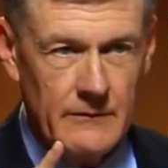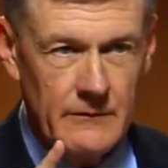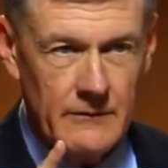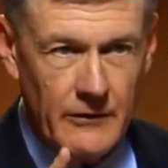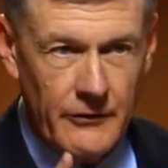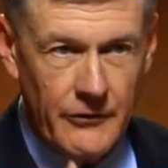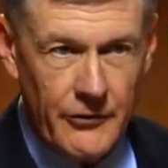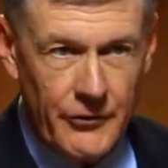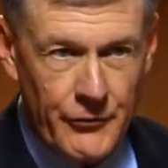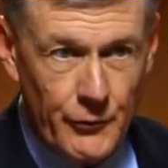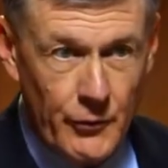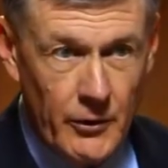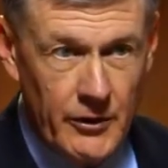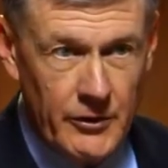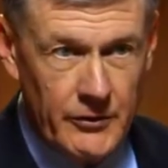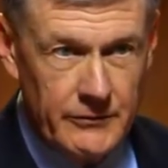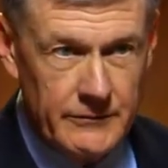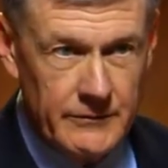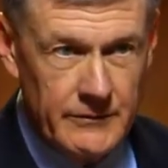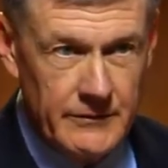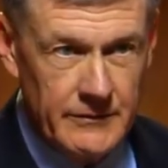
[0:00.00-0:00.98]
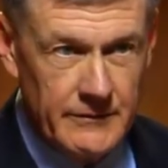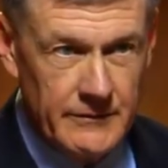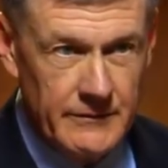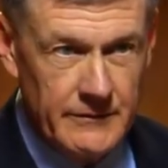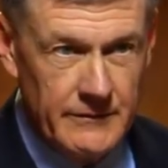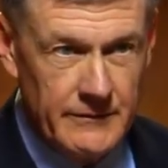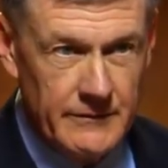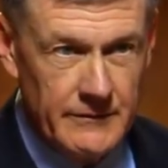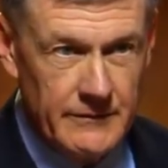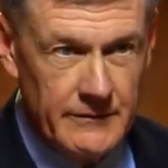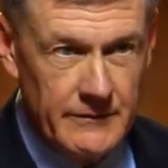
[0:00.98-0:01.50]
a throne
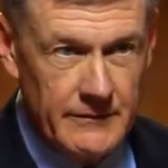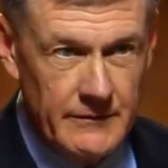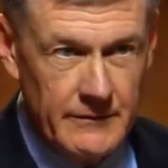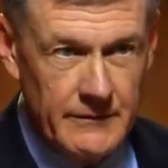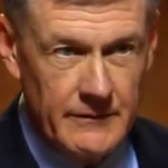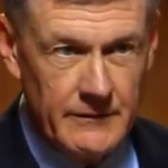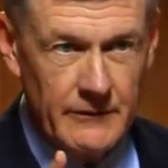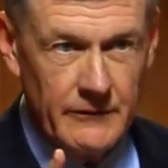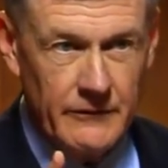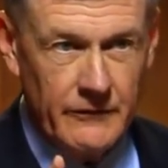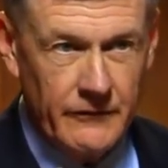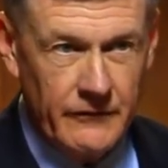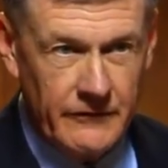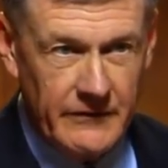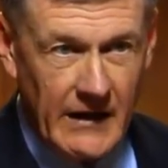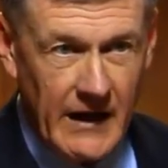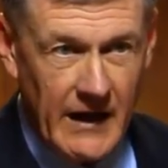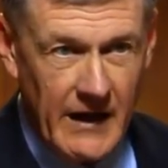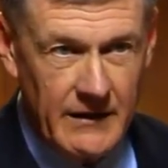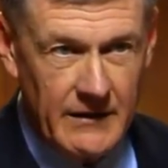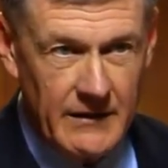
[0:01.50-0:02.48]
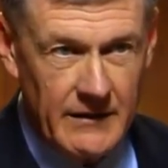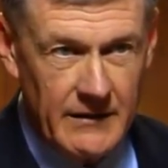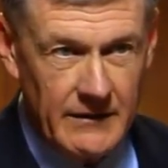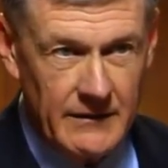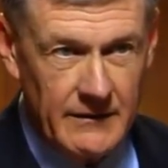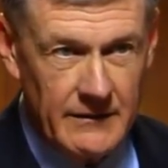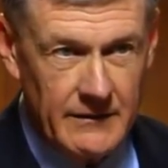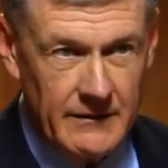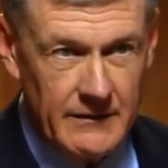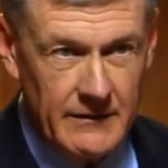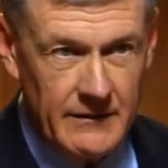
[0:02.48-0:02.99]

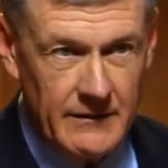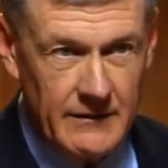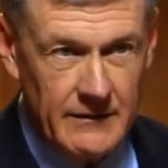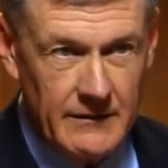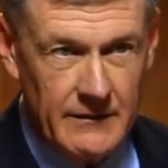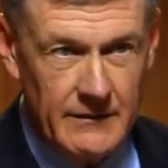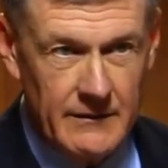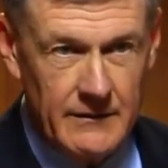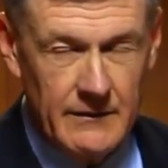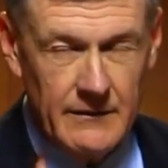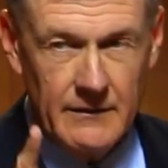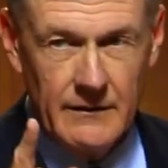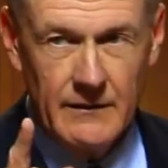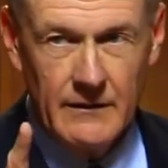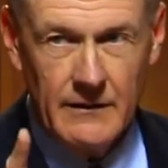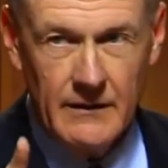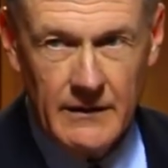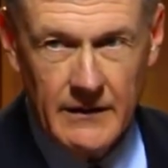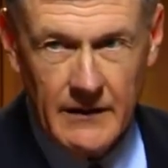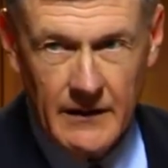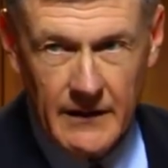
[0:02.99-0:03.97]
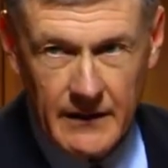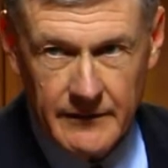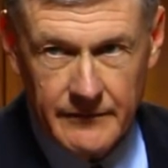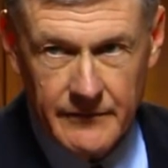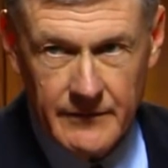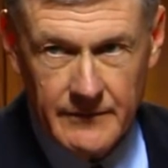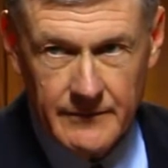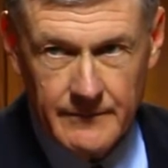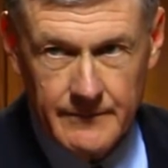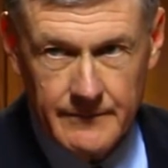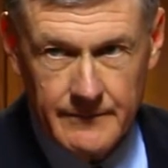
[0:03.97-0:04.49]
standing in
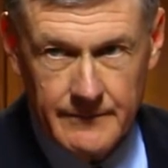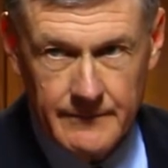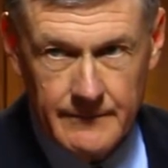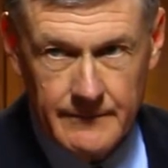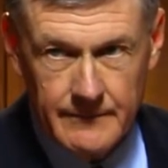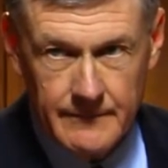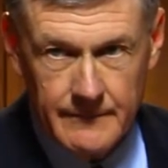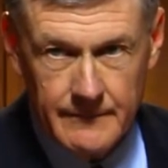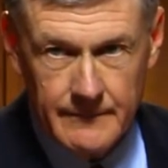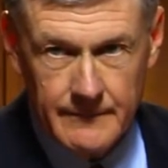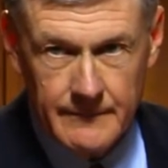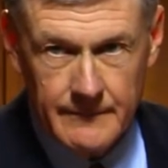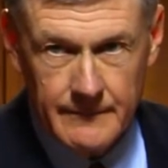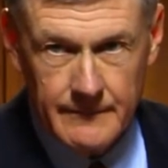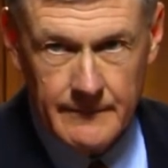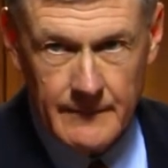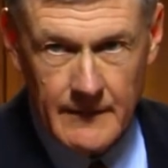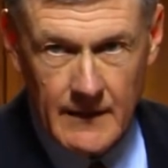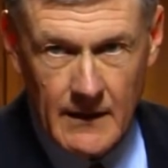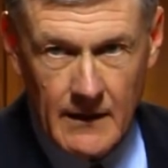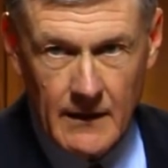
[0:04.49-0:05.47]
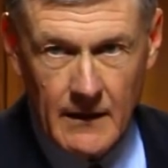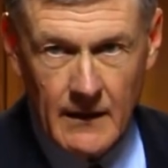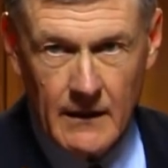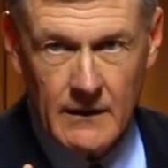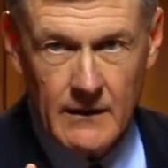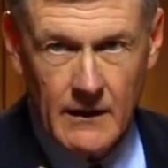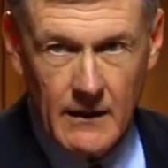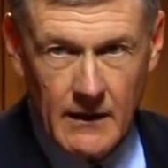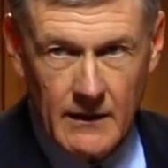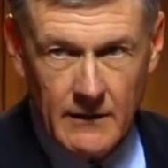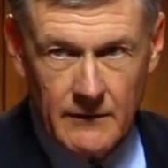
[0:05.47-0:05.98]
heaven
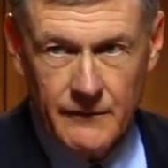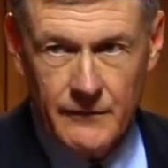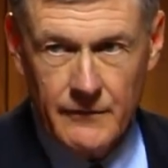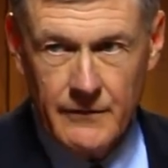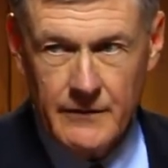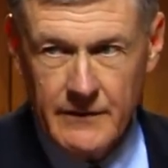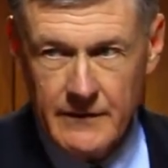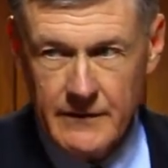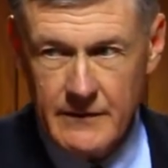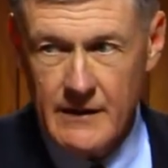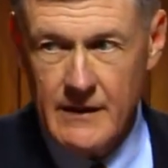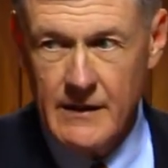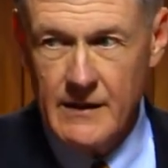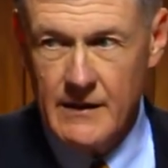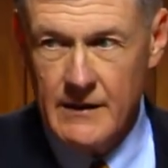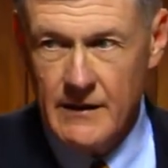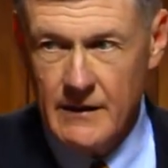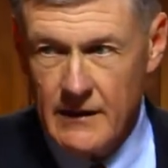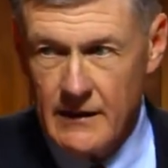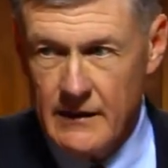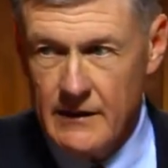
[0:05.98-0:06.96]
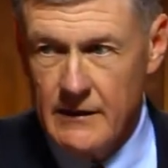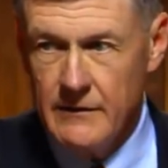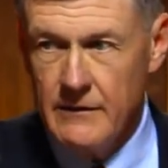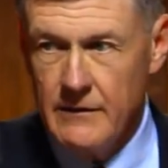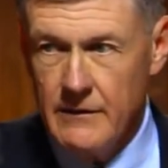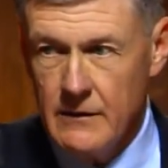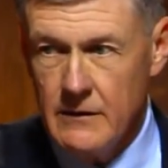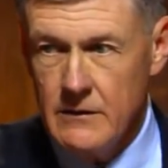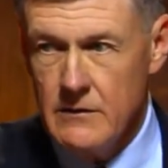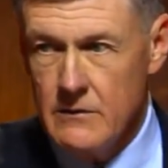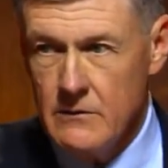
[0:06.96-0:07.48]
and everything in
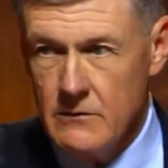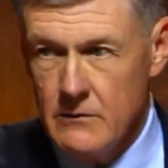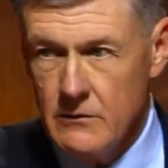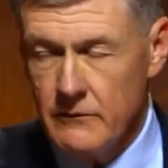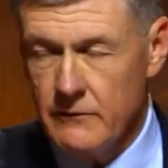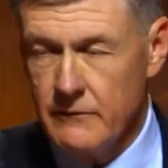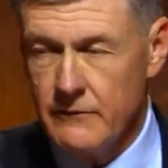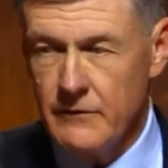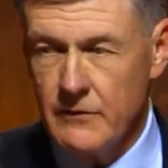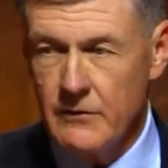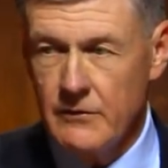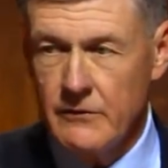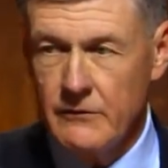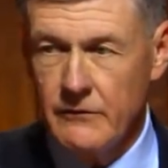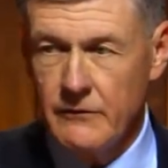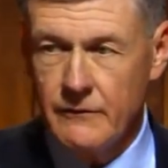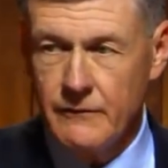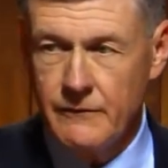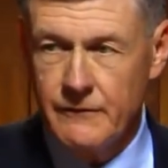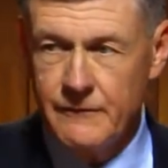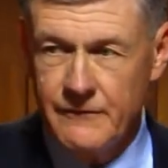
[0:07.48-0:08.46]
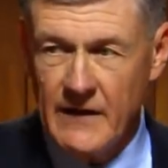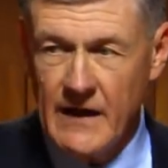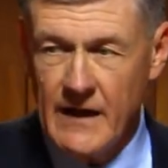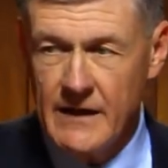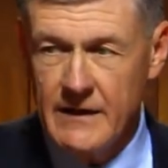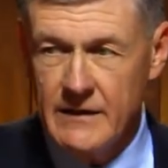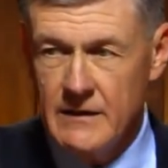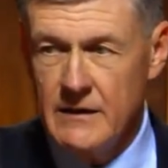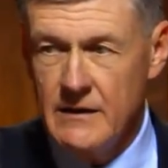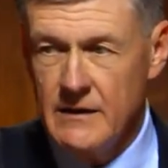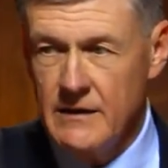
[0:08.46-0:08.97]
the universe
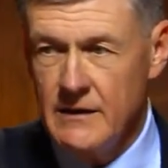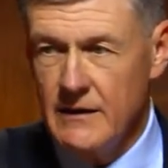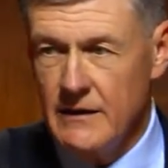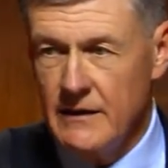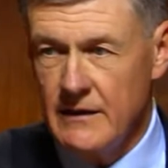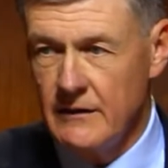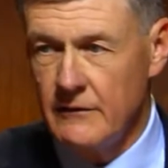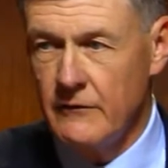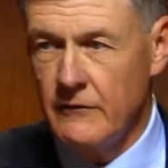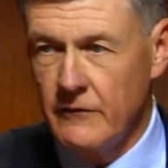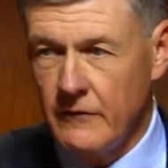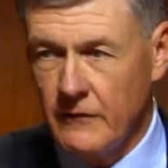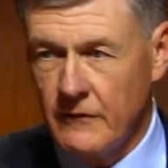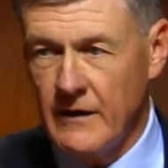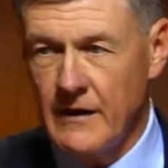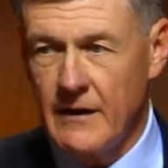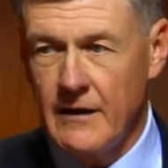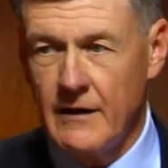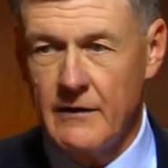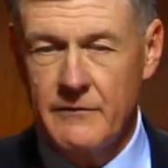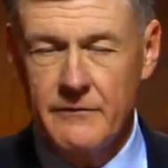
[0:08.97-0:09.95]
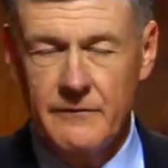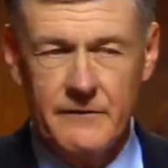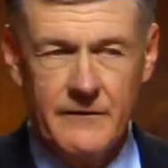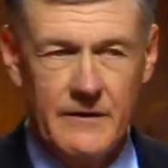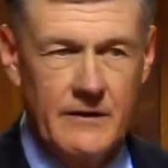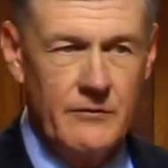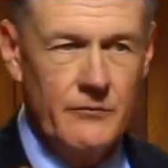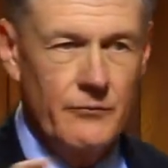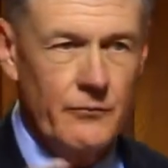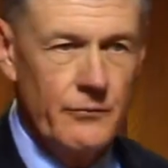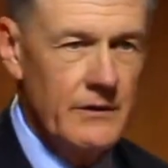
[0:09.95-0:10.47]
finding itself
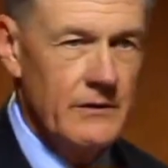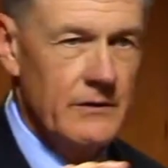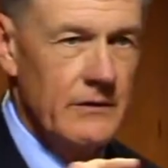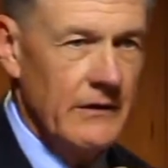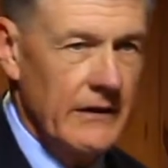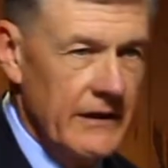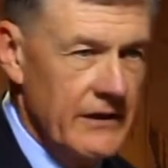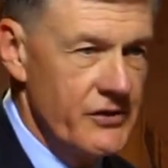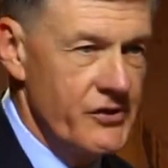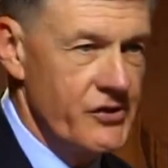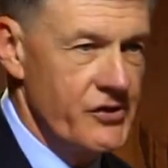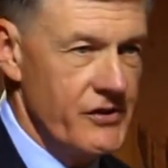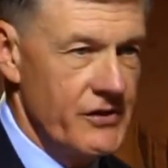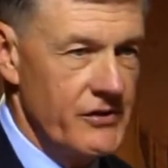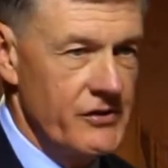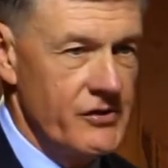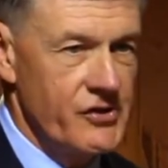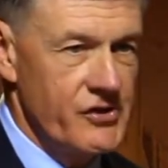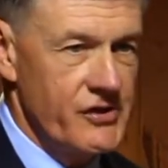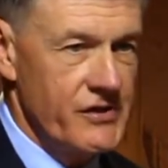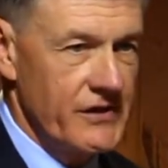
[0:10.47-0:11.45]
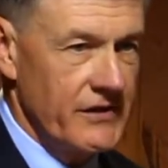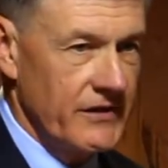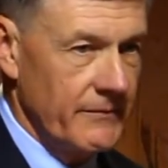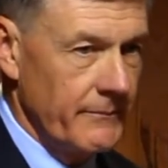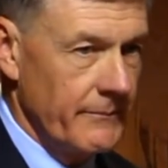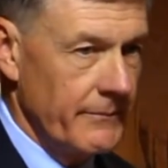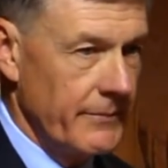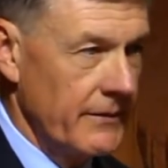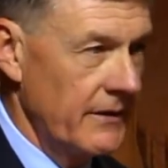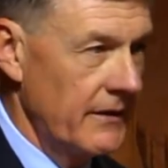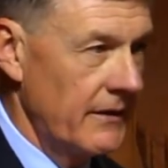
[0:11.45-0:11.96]
in
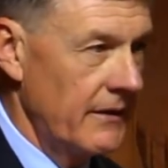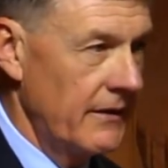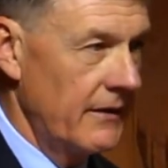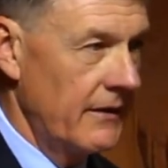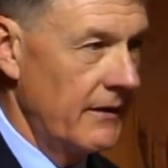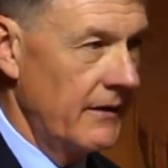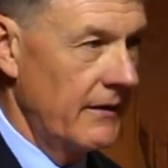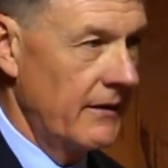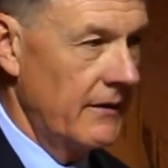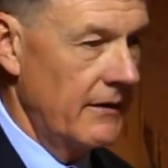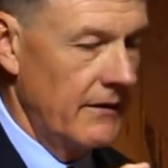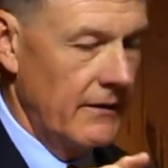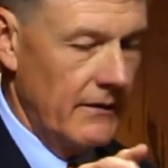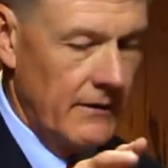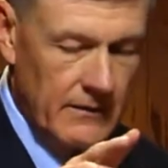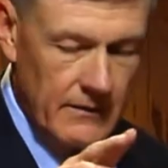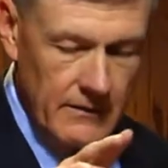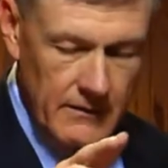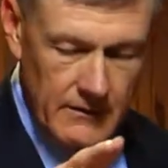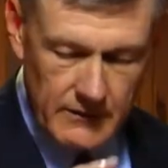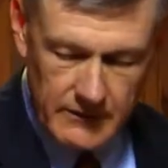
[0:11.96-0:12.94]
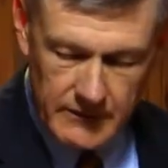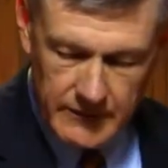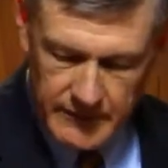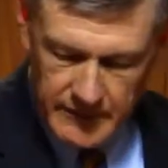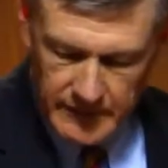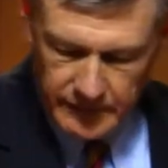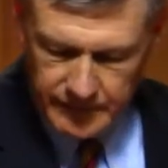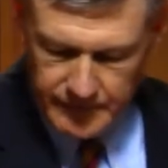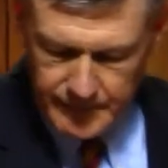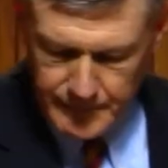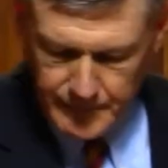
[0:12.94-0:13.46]
relationship to
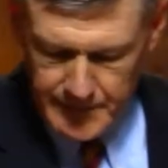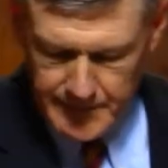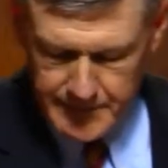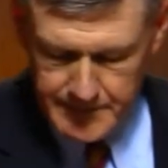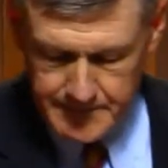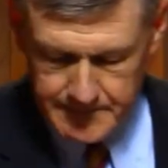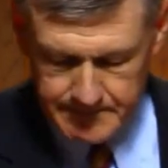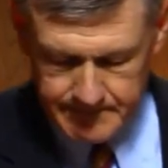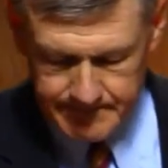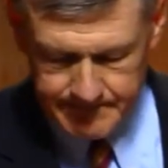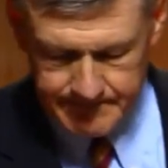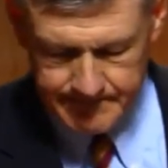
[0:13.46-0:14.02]
this throne.